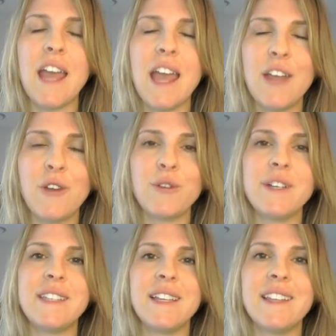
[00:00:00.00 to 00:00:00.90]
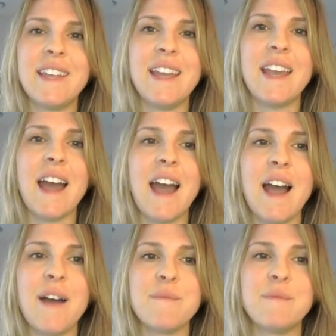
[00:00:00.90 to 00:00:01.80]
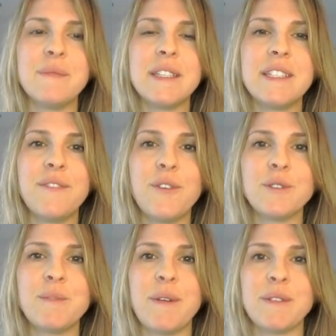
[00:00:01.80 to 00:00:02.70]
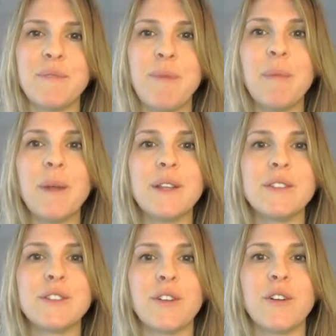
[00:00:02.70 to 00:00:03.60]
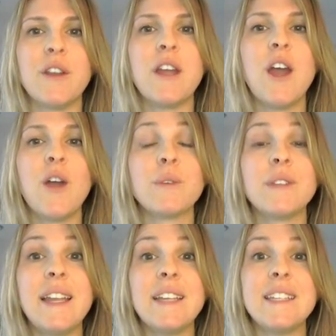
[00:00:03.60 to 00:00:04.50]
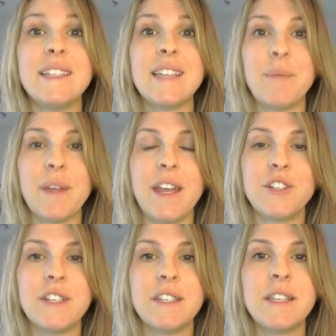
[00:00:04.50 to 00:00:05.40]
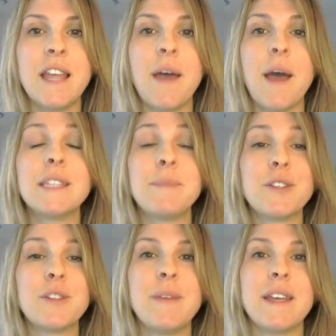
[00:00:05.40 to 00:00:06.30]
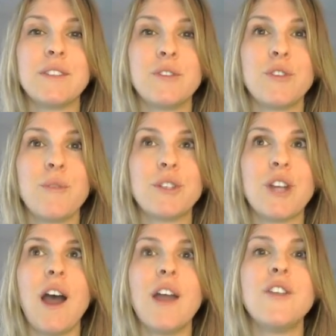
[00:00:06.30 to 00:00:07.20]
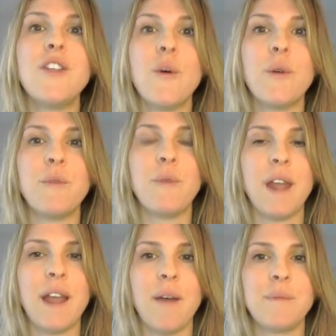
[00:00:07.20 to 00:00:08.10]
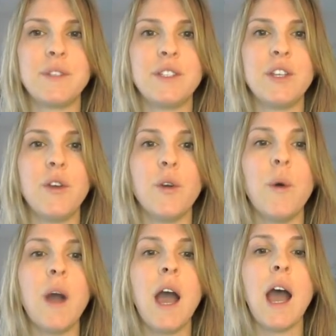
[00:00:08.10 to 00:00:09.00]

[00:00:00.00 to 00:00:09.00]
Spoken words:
increasingly difficult amounts of public concern related to these applications, especially because there's so much unknown when it comes to